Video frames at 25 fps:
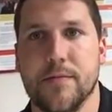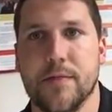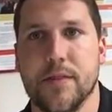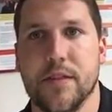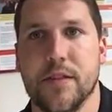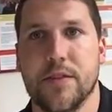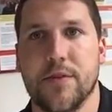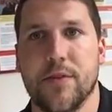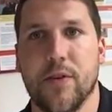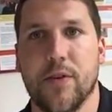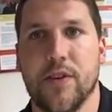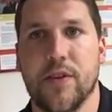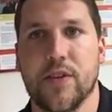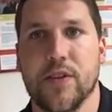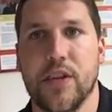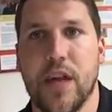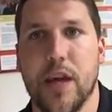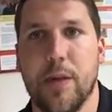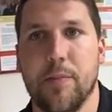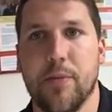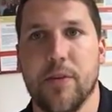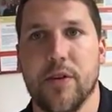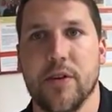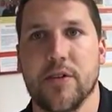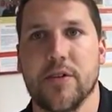It's for the
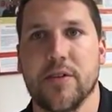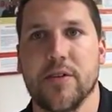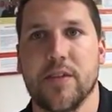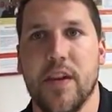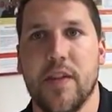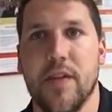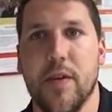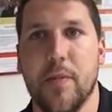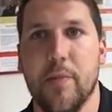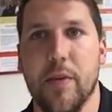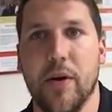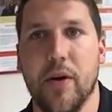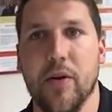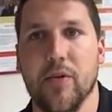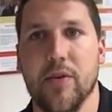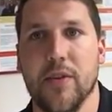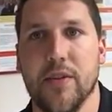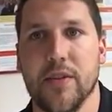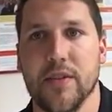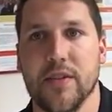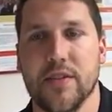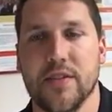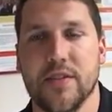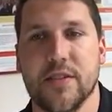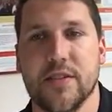shapers and the
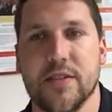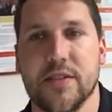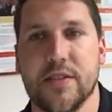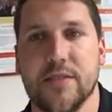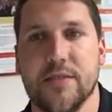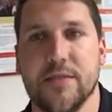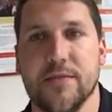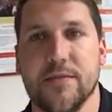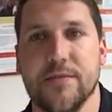builders